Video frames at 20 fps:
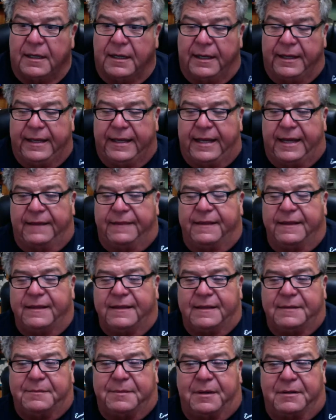Yeah, I
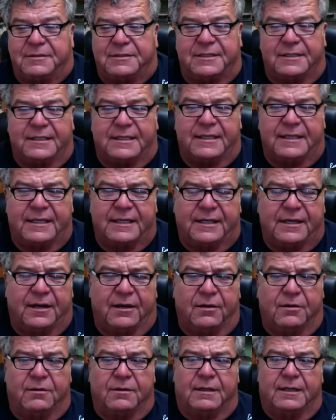think the boats are going to
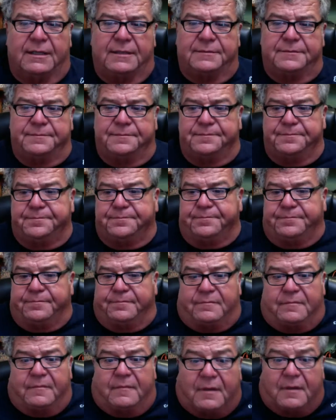go
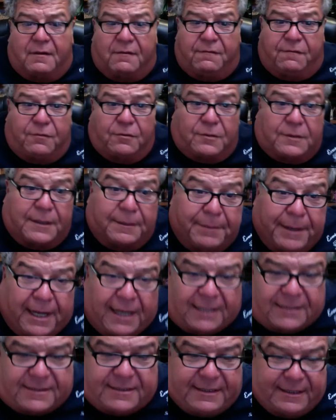full
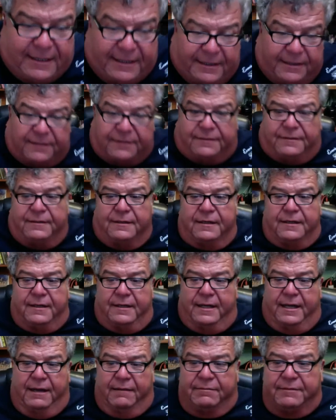capacity here
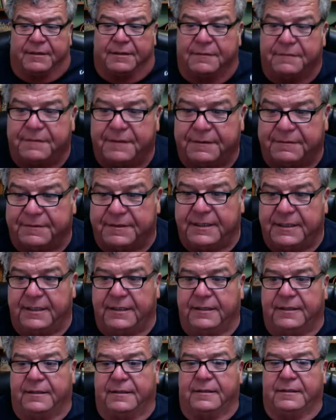after the
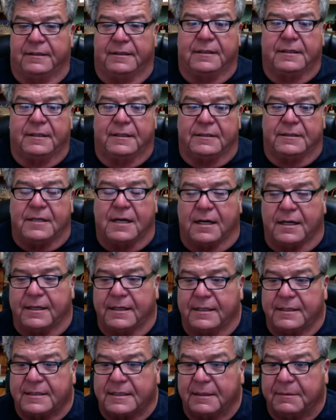15th.
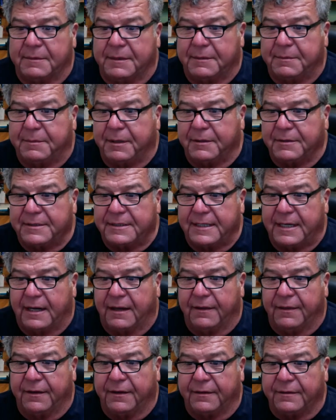Talking to some of the boats
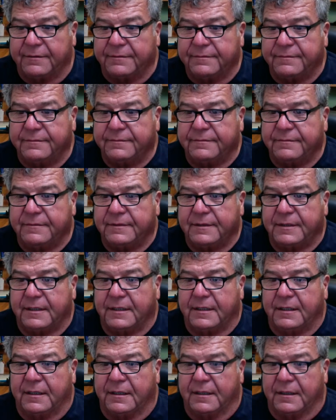now,
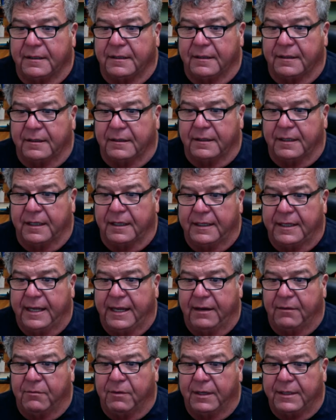they
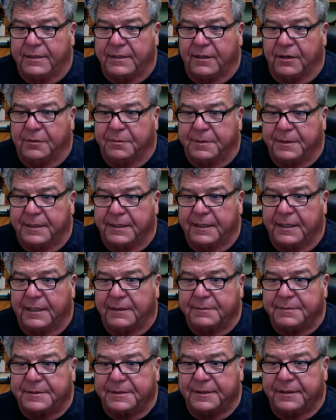can't wait to open it
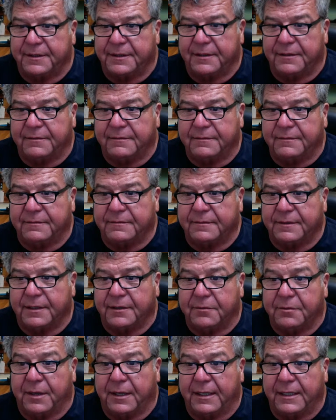up, so they're
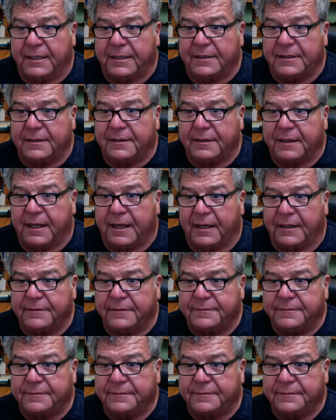ready to do that.